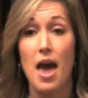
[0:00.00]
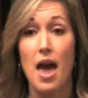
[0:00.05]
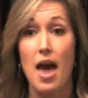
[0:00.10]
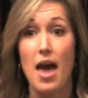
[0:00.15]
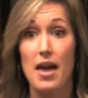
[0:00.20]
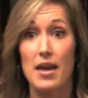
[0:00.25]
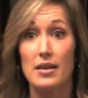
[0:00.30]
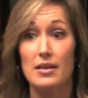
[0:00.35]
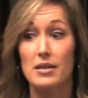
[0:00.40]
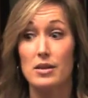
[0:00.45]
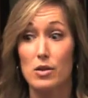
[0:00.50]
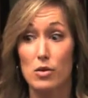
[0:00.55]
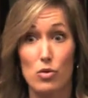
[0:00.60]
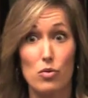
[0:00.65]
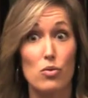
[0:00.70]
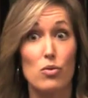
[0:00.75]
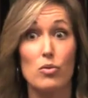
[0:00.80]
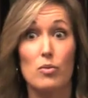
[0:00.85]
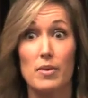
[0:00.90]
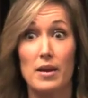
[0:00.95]
and
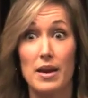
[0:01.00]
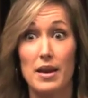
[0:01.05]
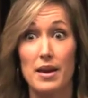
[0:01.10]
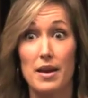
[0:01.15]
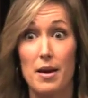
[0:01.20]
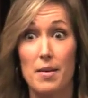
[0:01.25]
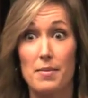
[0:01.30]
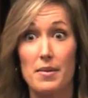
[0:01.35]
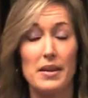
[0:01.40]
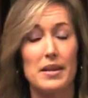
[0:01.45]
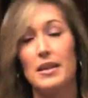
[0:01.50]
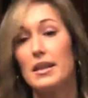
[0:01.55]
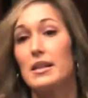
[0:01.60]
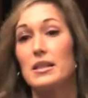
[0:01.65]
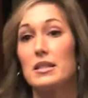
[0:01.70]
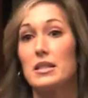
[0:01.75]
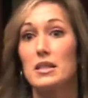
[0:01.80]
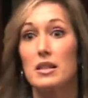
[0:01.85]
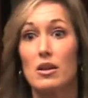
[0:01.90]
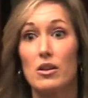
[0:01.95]
through me.
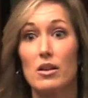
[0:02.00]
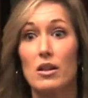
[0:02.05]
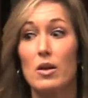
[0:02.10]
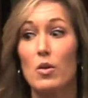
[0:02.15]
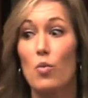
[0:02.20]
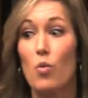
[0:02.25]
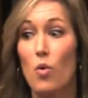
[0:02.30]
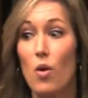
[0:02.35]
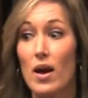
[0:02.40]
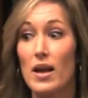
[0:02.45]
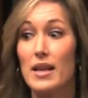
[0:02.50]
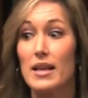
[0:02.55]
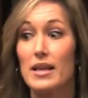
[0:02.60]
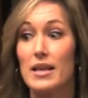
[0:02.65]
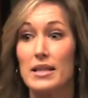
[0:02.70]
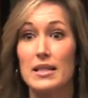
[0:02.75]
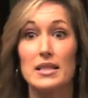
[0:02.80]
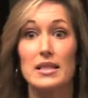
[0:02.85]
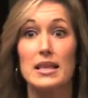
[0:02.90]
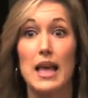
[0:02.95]
It's literally what
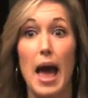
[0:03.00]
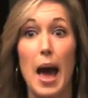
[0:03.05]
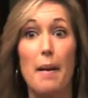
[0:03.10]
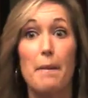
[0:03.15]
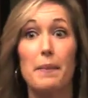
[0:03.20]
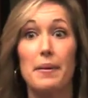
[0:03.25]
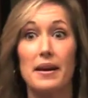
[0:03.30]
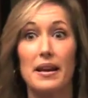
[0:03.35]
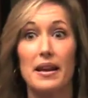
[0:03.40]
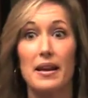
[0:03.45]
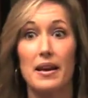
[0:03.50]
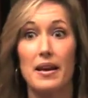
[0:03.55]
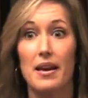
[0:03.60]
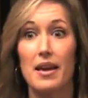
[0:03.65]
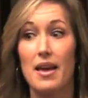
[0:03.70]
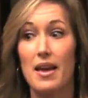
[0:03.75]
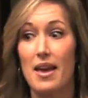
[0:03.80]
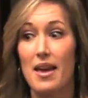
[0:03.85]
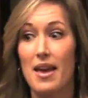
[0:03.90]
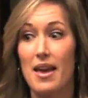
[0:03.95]
is happening.
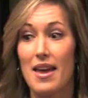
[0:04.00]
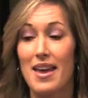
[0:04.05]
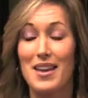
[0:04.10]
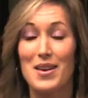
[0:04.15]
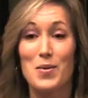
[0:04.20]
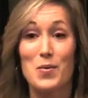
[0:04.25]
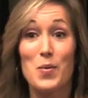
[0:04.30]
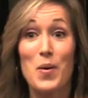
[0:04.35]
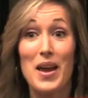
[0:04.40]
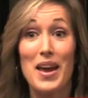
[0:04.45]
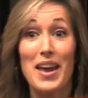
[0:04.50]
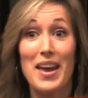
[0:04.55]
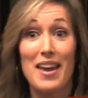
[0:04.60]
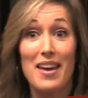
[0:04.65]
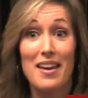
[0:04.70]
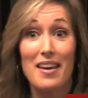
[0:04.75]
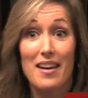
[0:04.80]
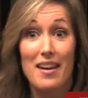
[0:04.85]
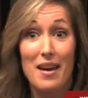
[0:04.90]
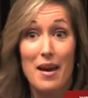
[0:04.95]
In a
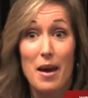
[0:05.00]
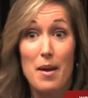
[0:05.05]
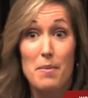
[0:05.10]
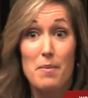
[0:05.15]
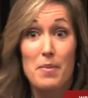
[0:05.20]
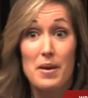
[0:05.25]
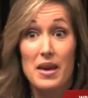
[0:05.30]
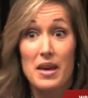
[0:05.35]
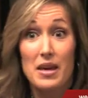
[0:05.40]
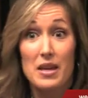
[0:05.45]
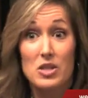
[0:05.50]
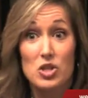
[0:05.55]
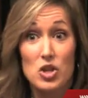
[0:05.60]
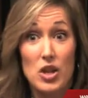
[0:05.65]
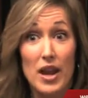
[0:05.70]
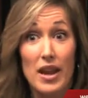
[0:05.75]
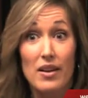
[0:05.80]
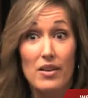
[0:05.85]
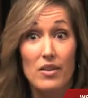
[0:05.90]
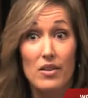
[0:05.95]
way, I'm being a
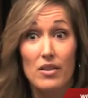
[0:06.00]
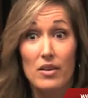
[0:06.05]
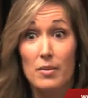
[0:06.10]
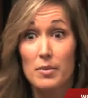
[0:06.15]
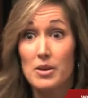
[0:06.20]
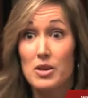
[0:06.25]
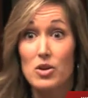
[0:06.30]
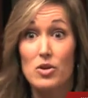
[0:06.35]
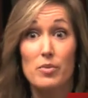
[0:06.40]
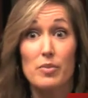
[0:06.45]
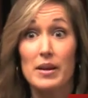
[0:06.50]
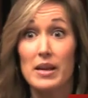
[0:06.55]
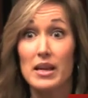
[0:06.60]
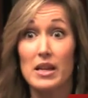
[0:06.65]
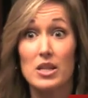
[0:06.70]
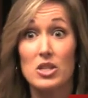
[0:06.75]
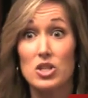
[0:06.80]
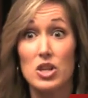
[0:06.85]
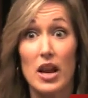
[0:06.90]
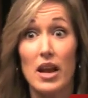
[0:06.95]
channel. You're being
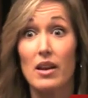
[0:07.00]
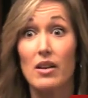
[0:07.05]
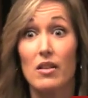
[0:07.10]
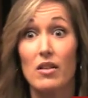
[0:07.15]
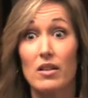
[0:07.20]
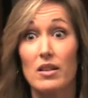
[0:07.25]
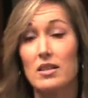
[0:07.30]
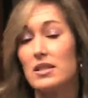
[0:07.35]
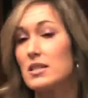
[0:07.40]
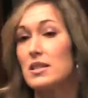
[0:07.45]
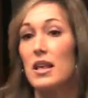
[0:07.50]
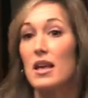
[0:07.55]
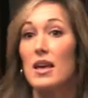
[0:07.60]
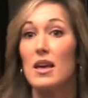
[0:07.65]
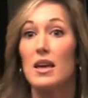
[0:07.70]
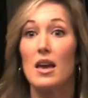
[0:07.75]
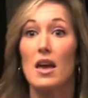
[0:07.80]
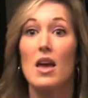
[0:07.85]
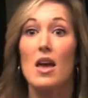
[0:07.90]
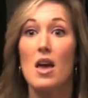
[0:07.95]
a channel. It's
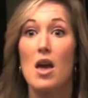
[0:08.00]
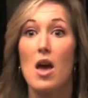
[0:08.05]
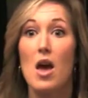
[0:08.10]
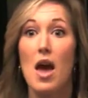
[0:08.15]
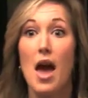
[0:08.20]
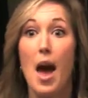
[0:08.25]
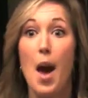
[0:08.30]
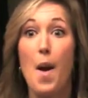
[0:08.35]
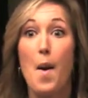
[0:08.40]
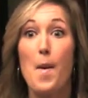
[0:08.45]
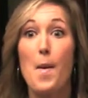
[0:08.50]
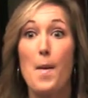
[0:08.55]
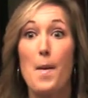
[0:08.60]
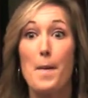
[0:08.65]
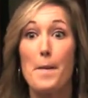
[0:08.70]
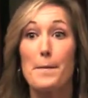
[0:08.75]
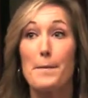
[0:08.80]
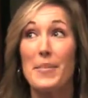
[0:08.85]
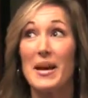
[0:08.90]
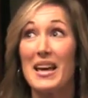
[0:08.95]
like how
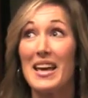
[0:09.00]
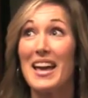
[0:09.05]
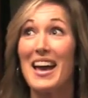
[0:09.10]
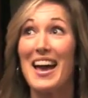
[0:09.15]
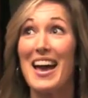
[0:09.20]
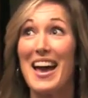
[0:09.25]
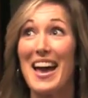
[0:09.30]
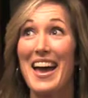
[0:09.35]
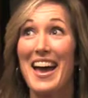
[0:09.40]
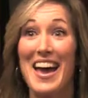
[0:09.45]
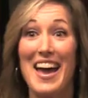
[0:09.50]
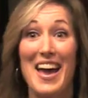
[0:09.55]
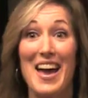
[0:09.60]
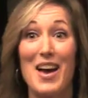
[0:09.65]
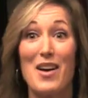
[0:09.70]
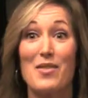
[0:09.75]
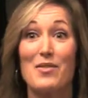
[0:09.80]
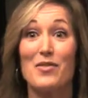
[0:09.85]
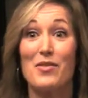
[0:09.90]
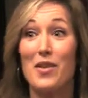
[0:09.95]
big
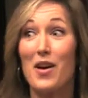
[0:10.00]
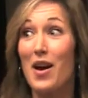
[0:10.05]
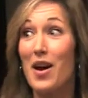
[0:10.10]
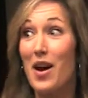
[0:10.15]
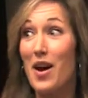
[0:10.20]
of